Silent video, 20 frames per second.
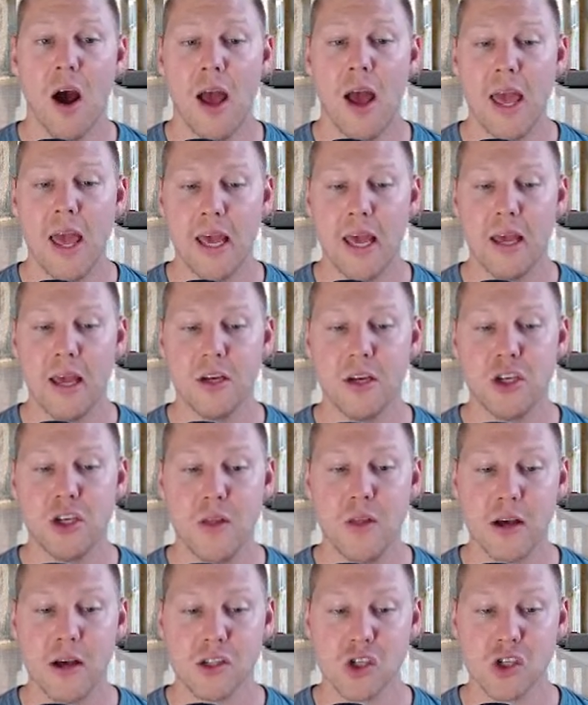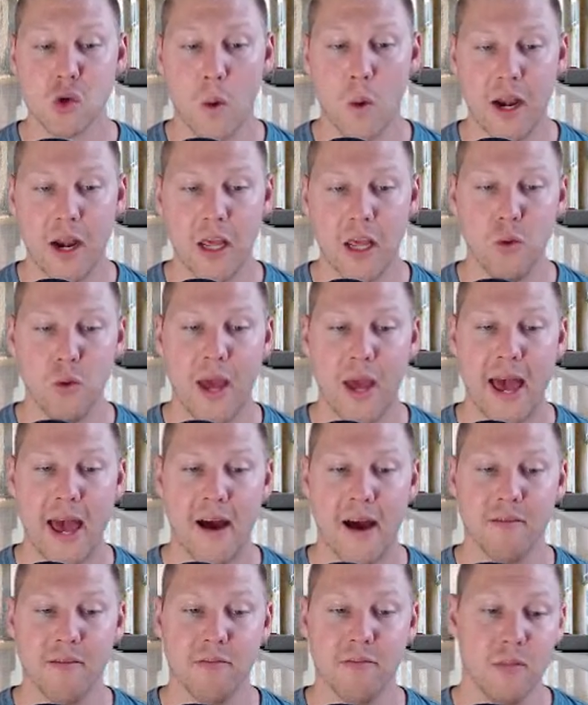In 2020, we
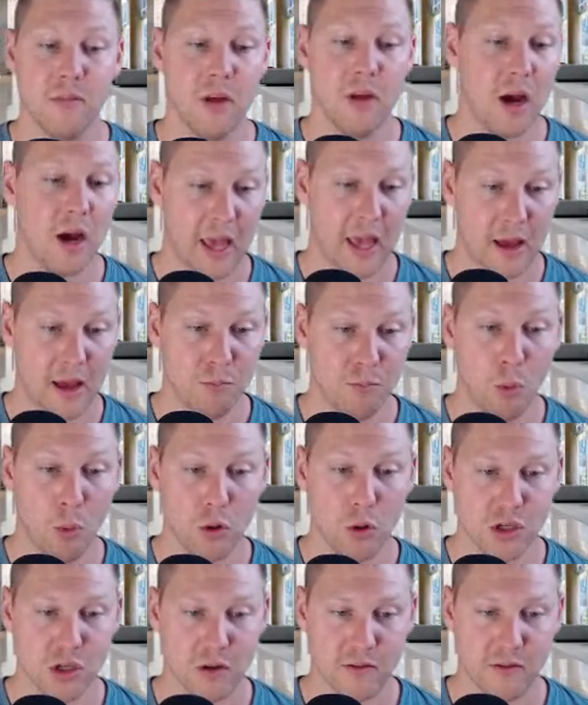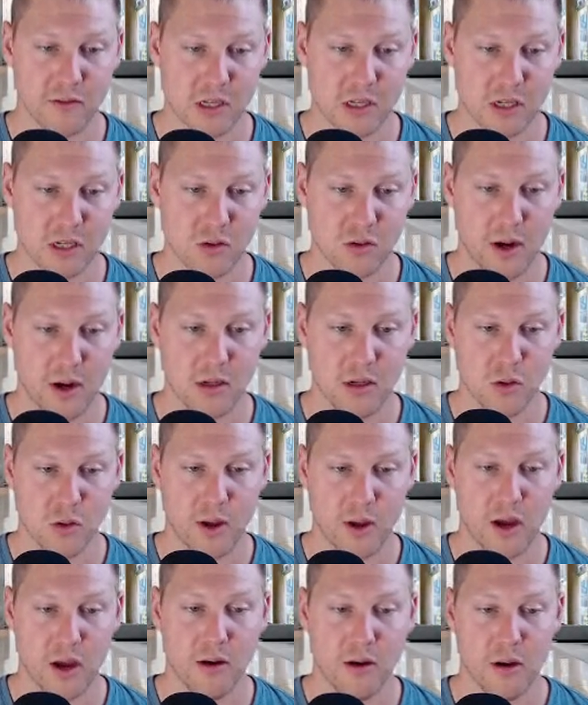have again more services, right? So we
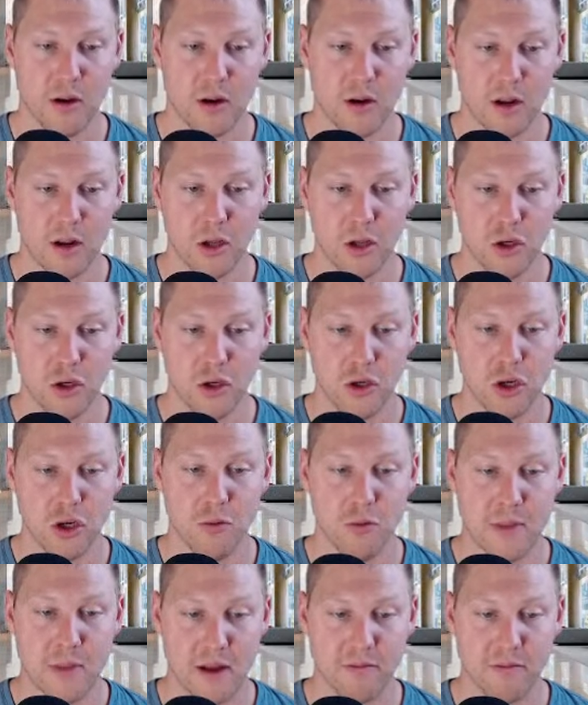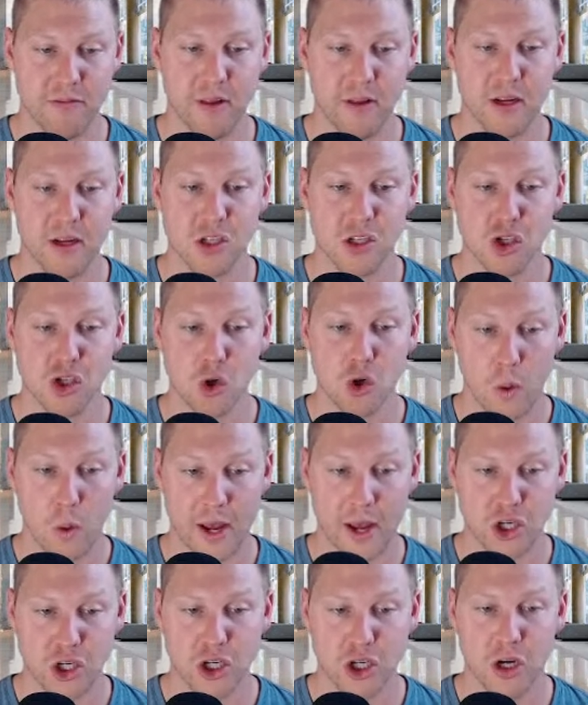got YouTube, Netflix,
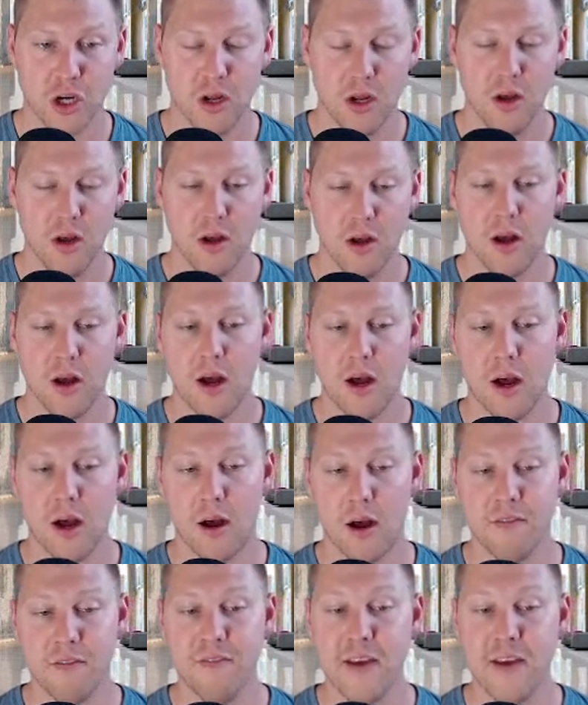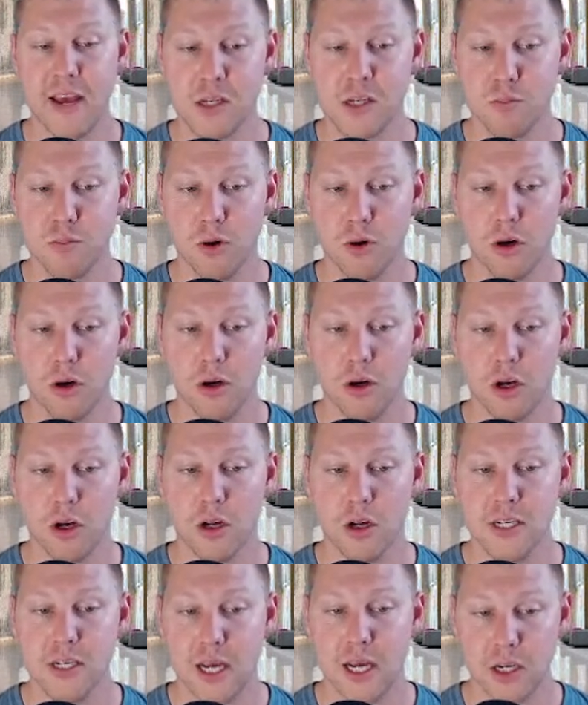Twitch, Facebook,
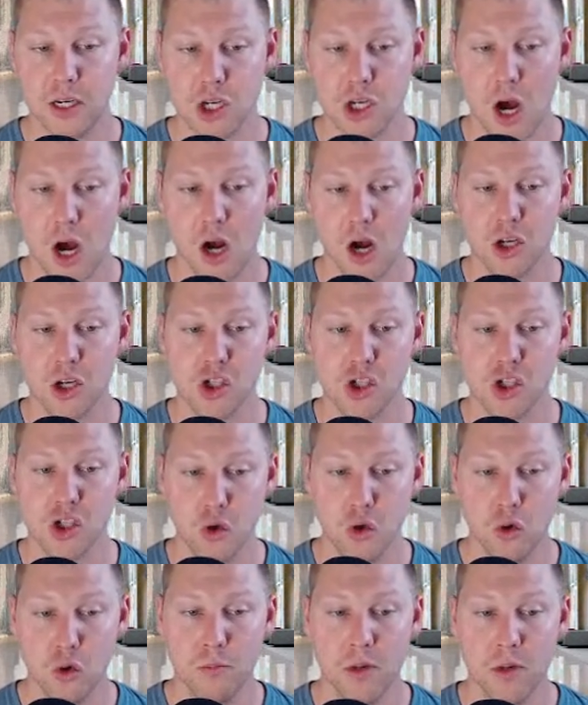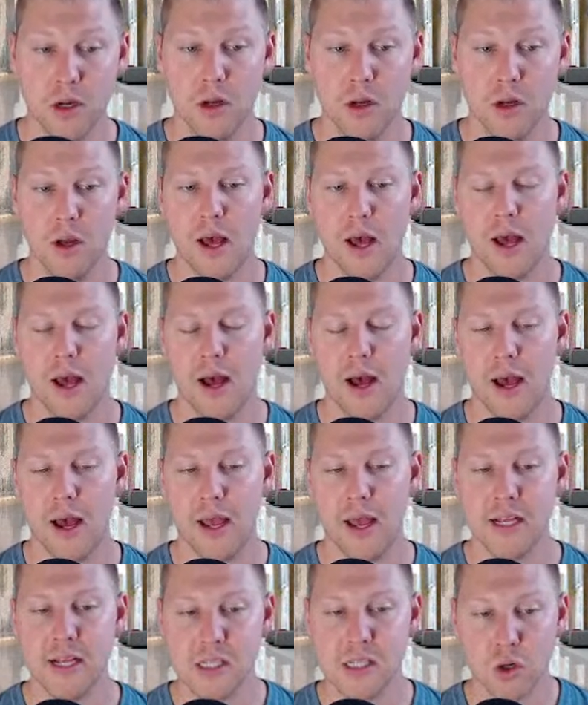TikTok, Zoom,
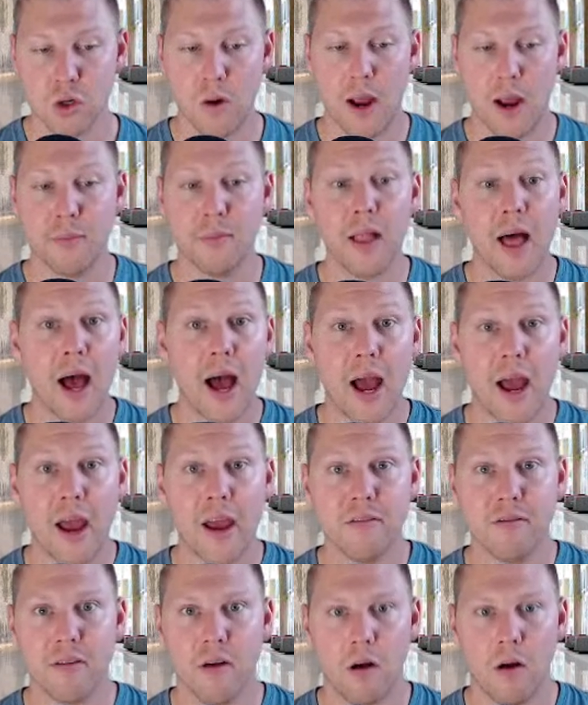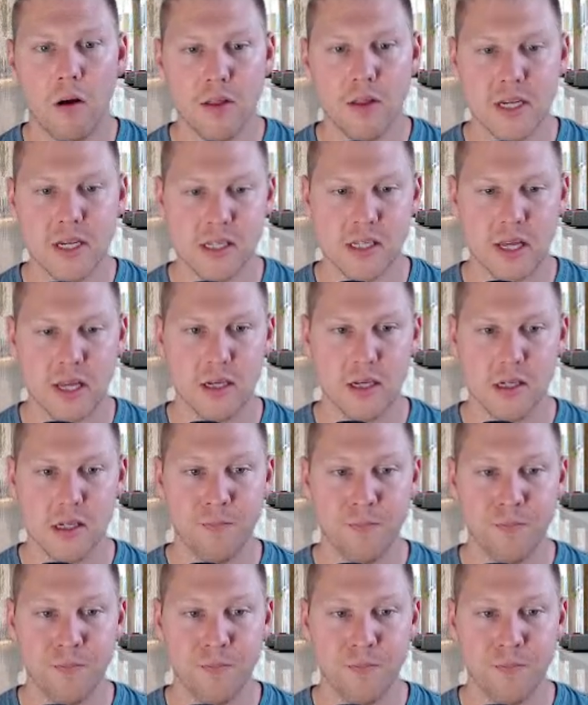Instagram Live, all these things.